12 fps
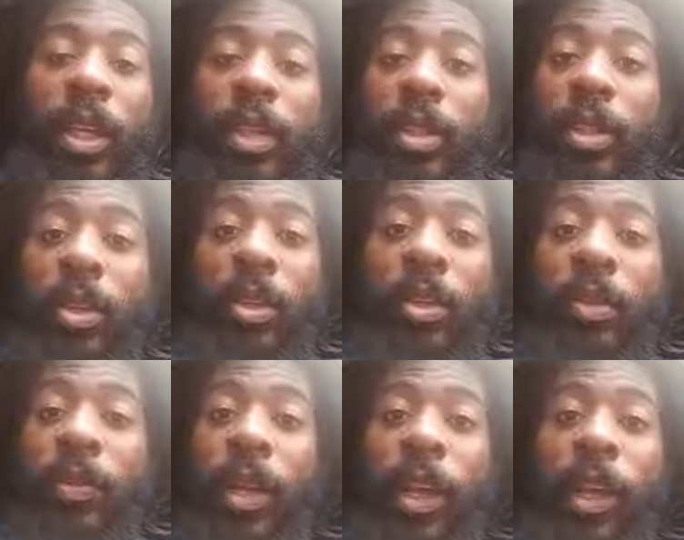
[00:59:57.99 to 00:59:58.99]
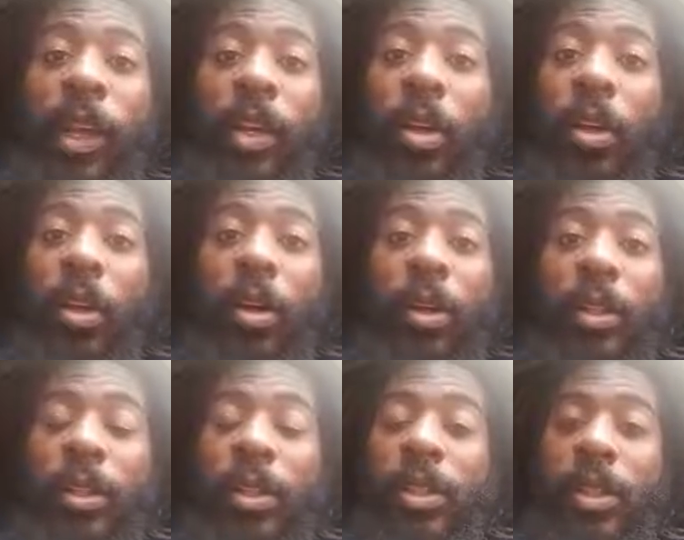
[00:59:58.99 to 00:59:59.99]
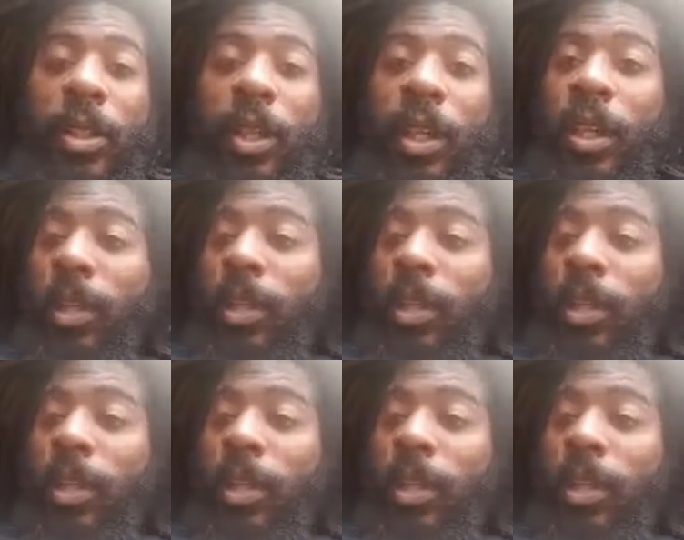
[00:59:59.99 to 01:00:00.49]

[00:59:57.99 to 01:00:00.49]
So there's flying cars and that